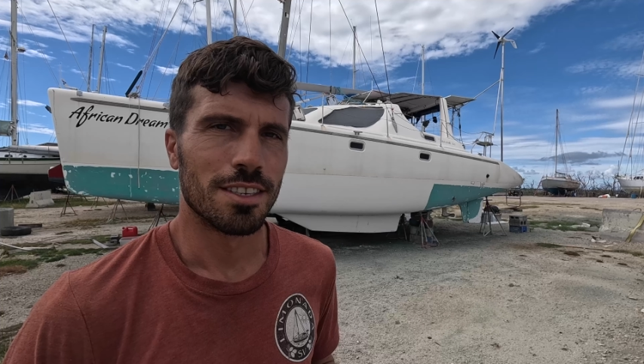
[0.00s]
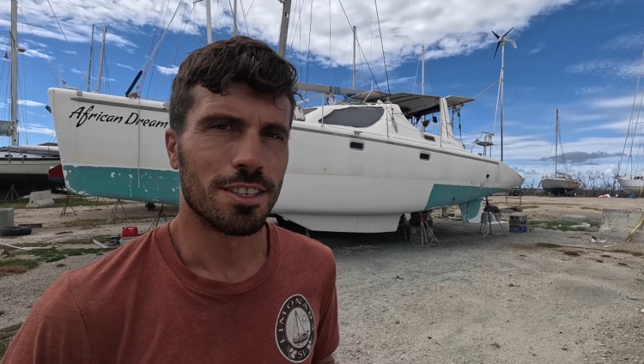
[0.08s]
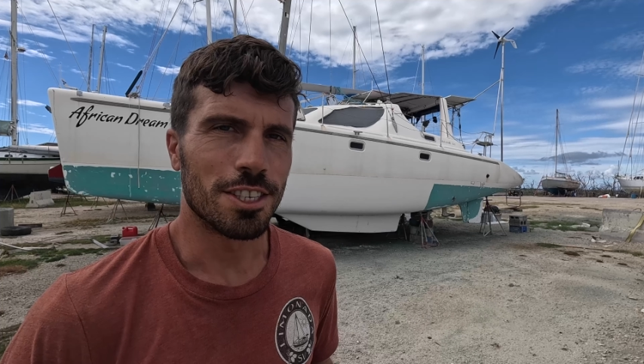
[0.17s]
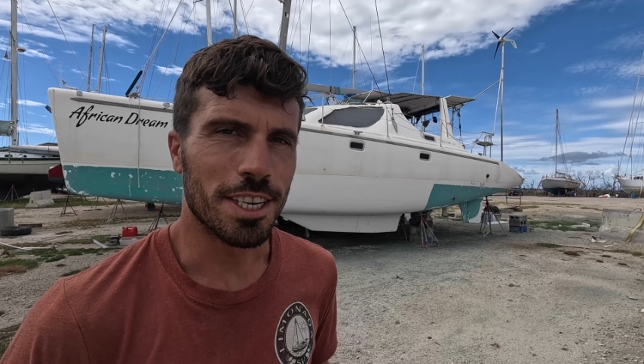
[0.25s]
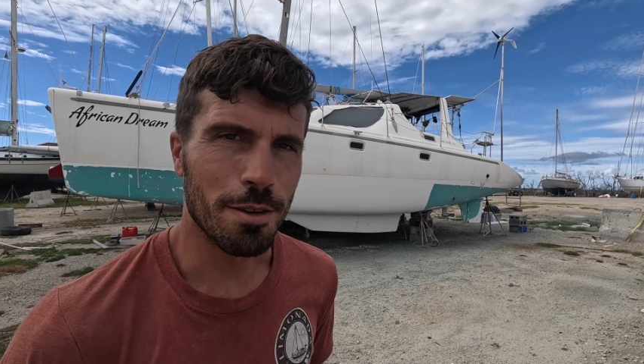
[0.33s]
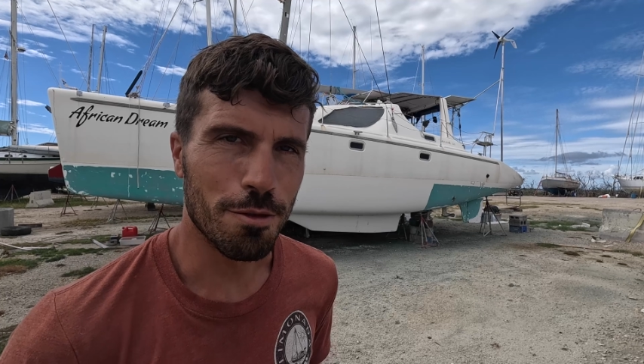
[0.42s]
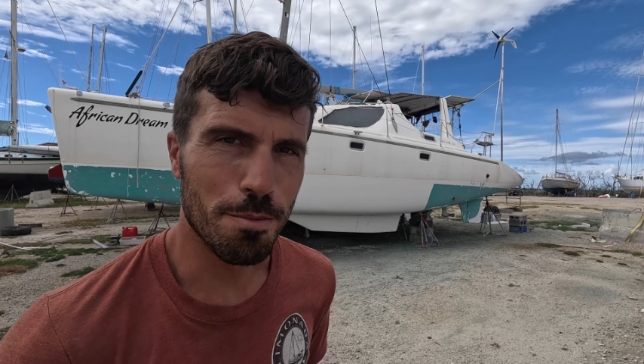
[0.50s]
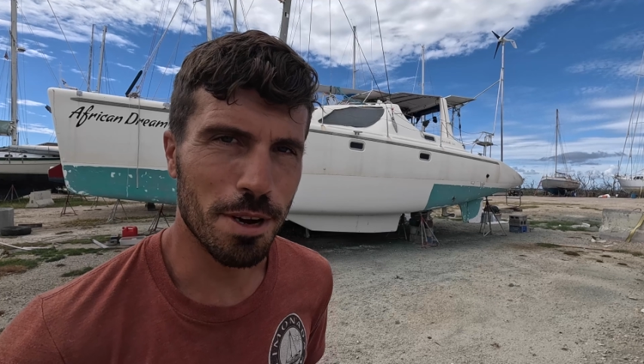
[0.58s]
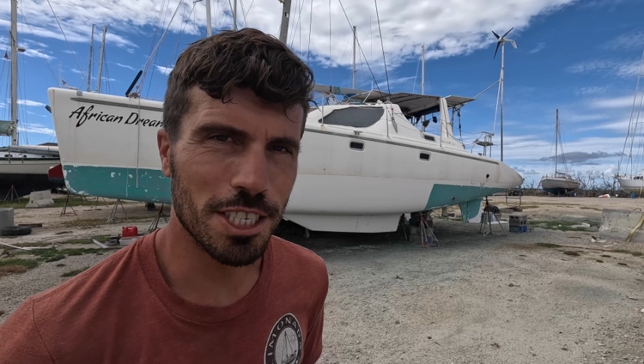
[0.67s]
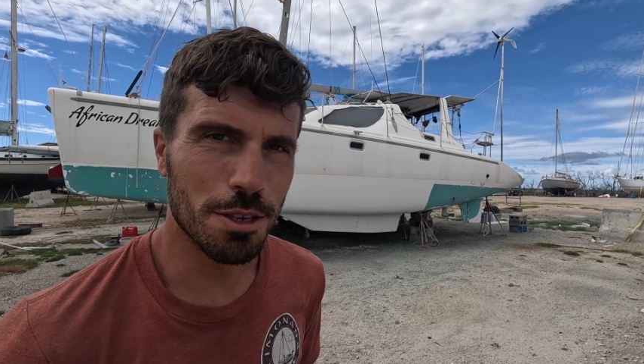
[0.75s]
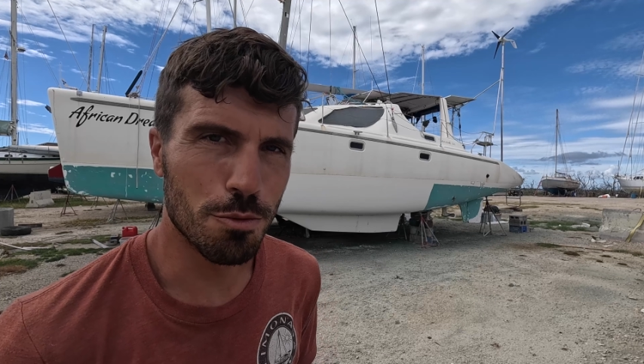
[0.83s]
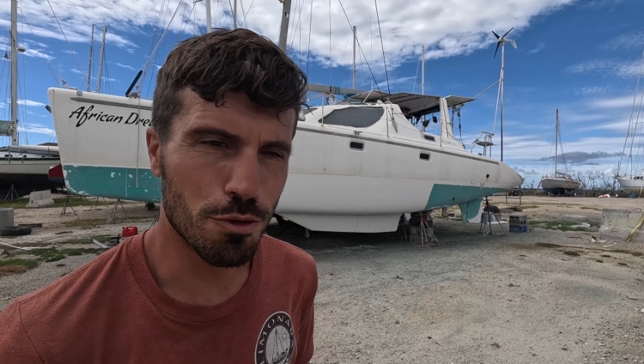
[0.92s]
Just came from
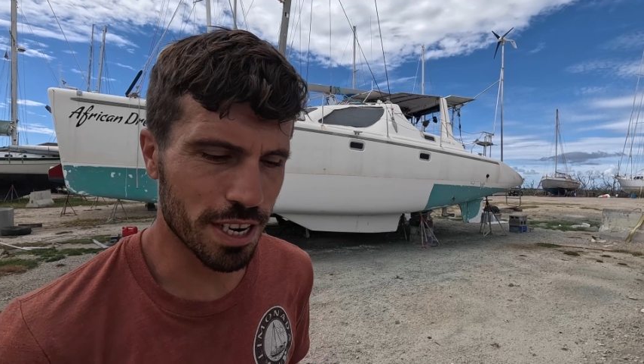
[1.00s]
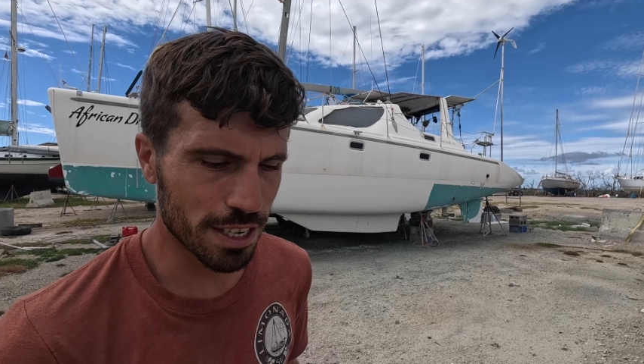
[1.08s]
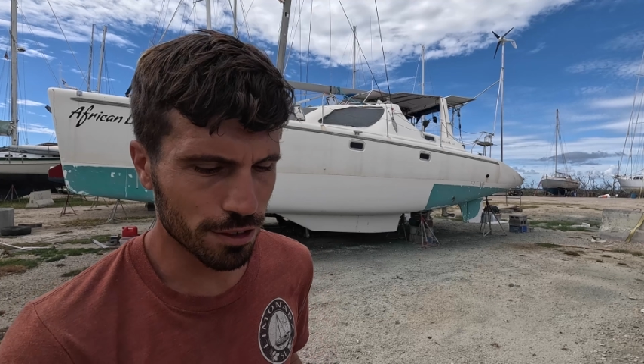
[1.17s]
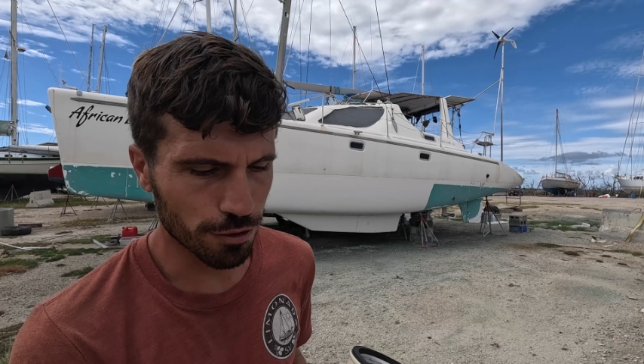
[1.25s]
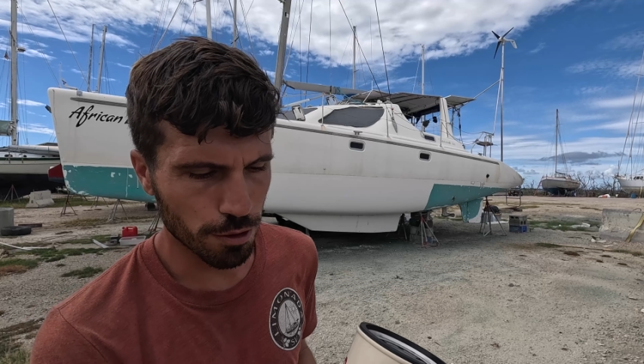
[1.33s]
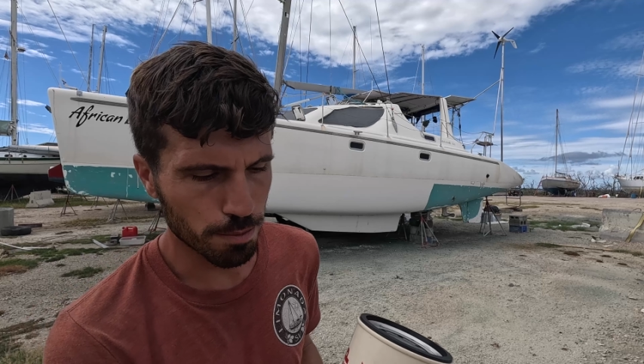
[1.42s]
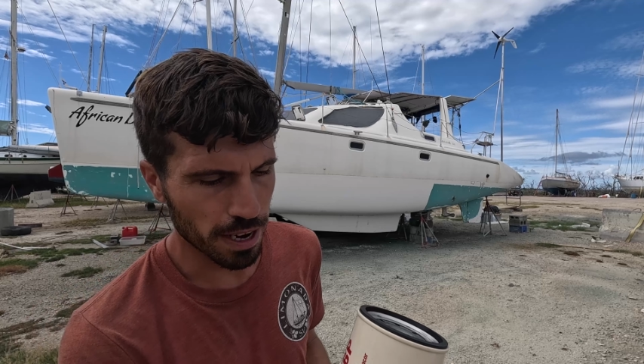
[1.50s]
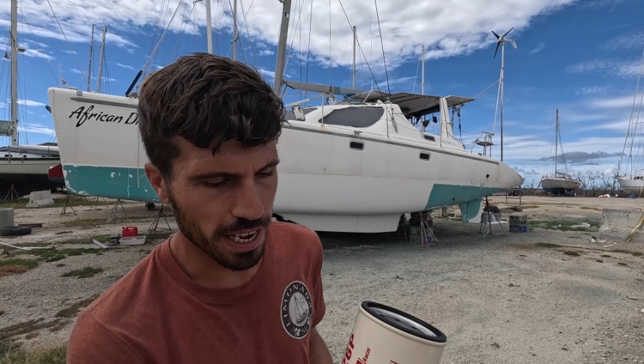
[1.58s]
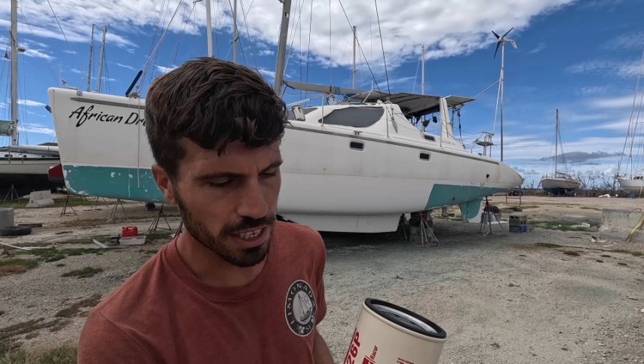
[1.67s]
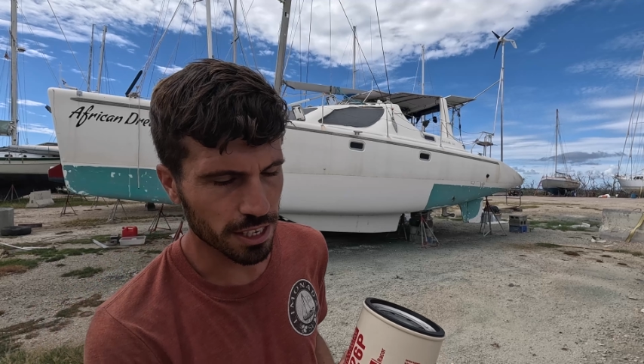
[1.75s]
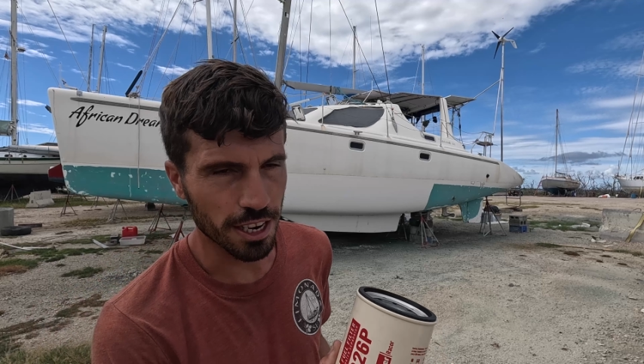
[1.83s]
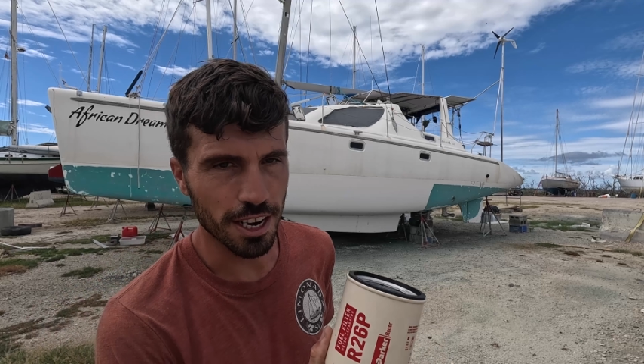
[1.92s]
Budget Marine to
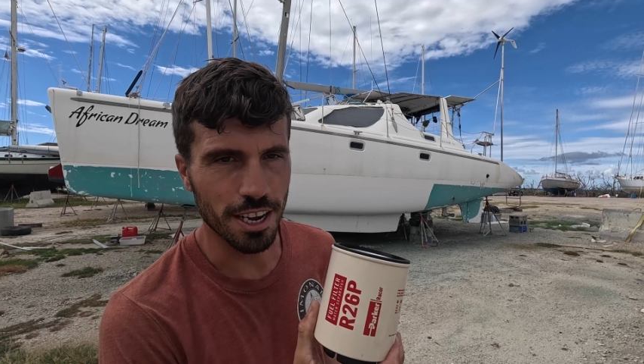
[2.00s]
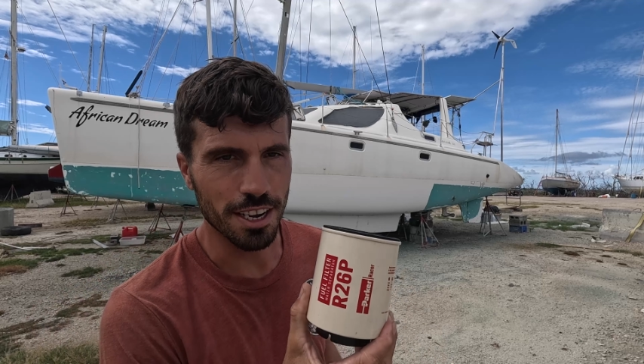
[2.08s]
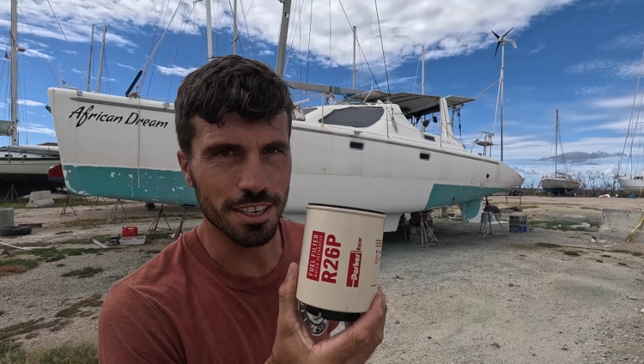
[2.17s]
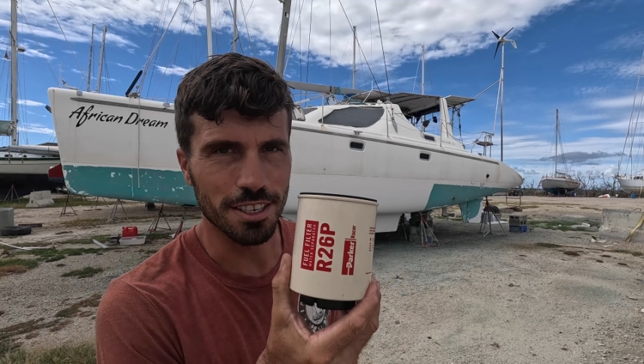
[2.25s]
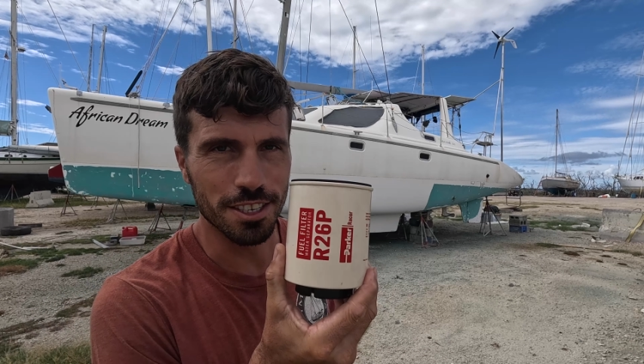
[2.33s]
replace the